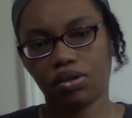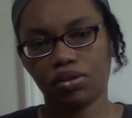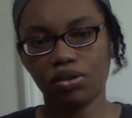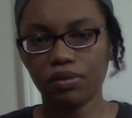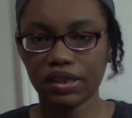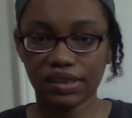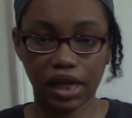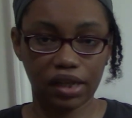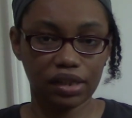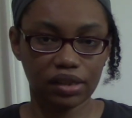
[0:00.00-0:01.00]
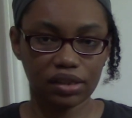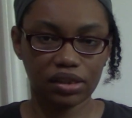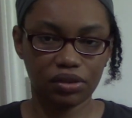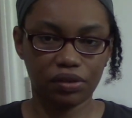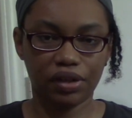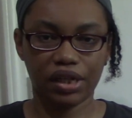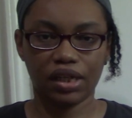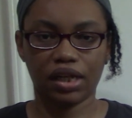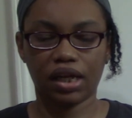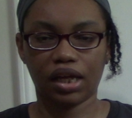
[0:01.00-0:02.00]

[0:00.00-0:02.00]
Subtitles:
who is telling the story,